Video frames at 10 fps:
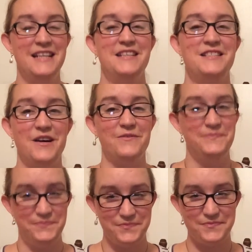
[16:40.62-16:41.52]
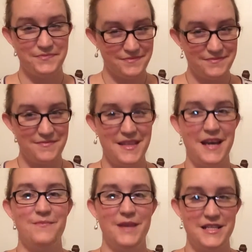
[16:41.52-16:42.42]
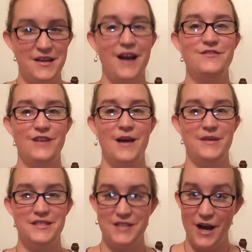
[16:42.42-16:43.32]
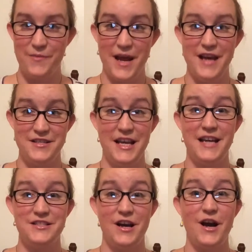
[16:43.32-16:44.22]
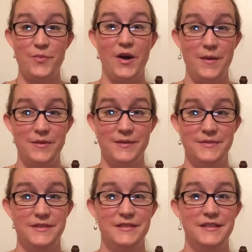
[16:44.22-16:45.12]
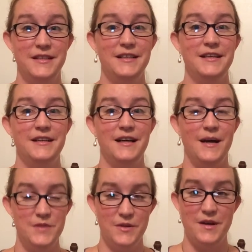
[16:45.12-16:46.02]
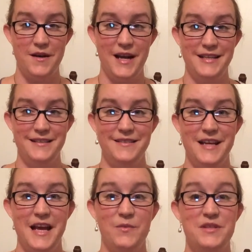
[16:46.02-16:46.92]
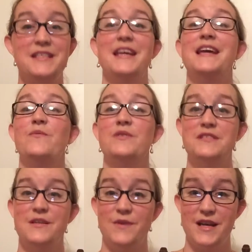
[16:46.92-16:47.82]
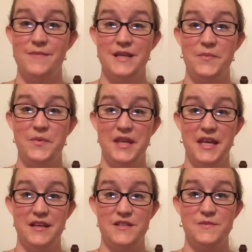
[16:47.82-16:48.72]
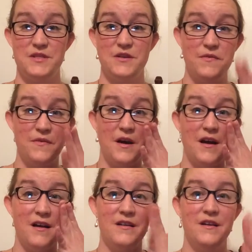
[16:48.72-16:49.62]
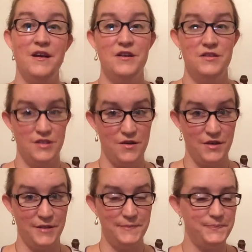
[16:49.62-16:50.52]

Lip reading: So, my sock drama, hashtag sock problems. I'm doing all right. And we'll see what comes up with the heels, but so far, so good.